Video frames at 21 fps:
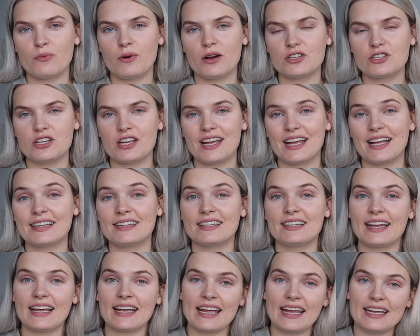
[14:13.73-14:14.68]
watching, and
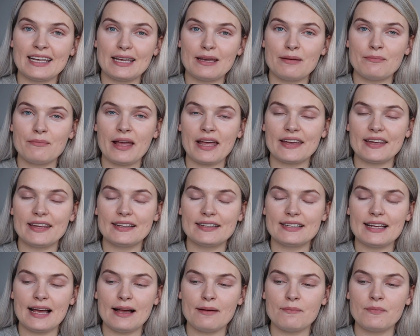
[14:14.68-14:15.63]
then I can keep
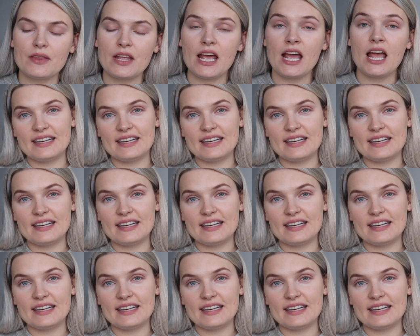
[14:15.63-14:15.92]
making them.